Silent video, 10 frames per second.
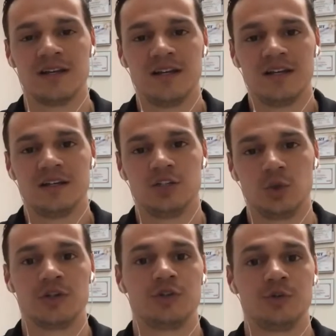you were
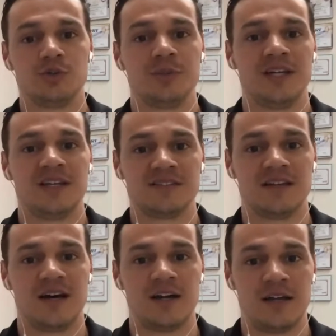introduced to me as
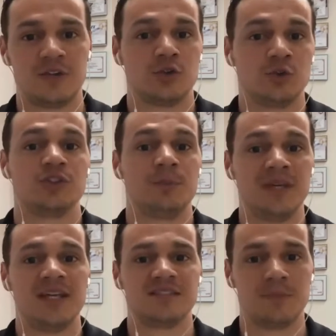
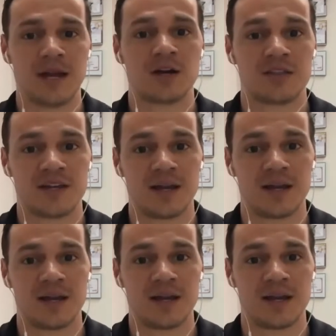the Marathon
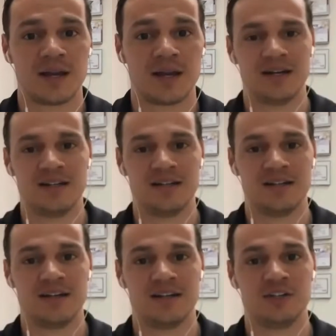Man, but in
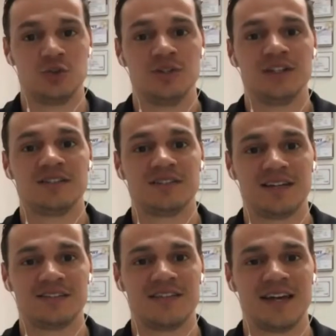a unique
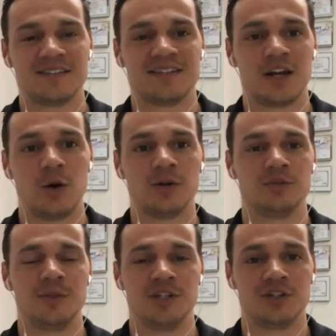sense, that has not always
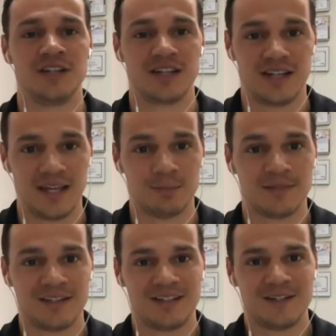been your nickname.
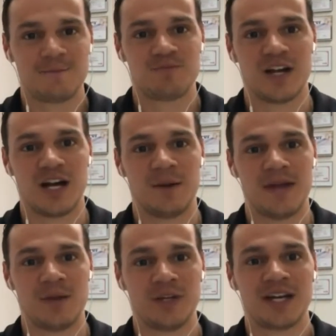
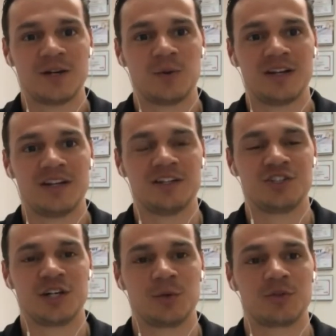And we kind of wanted to
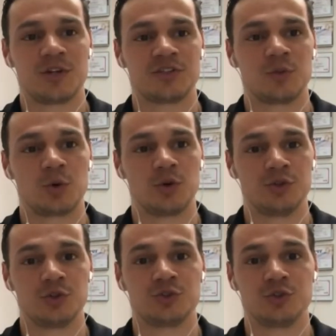share with the rest of the world
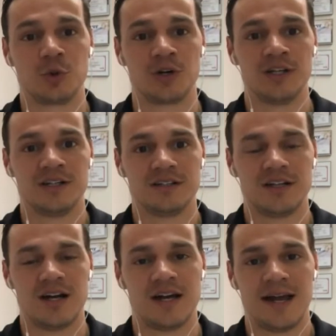your story
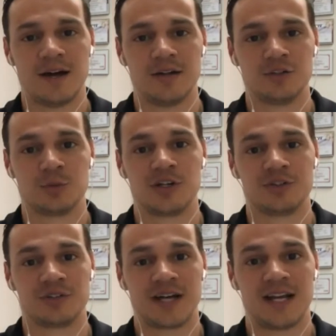and how inspirational
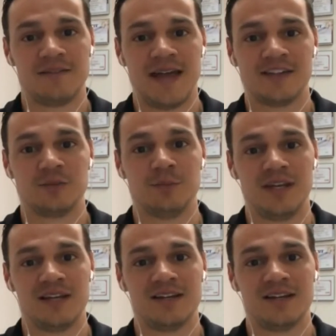it kind of has been.